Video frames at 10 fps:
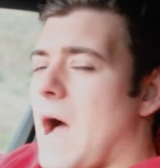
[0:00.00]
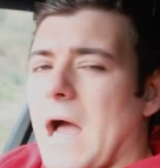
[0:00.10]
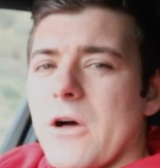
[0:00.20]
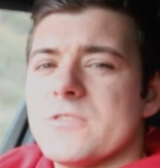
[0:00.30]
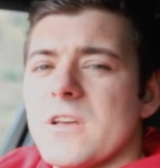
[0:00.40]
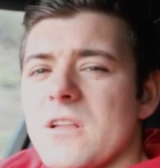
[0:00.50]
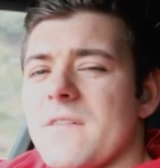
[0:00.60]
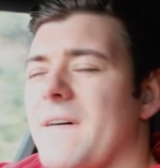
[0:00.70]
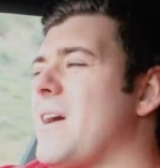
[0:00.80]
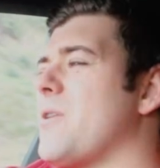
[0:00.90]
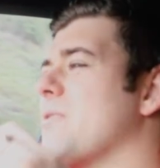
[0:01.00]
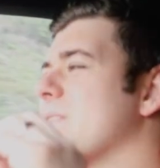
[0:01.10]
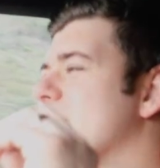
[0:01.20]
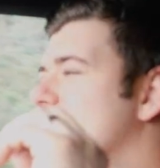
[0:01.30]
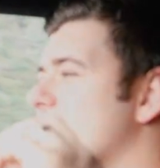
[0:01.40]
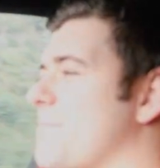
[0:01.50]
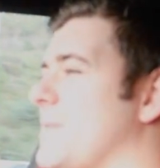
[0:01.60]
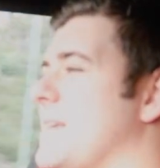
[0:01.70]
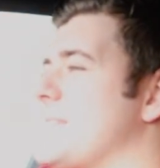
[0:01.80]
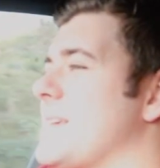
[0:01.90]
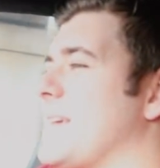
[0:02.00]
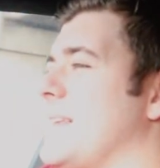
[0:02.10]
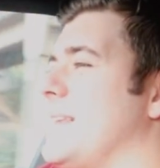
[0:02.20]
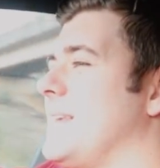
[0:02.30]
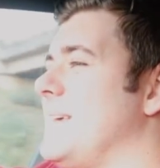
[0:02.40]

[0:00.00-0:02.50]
I also love how simplistic and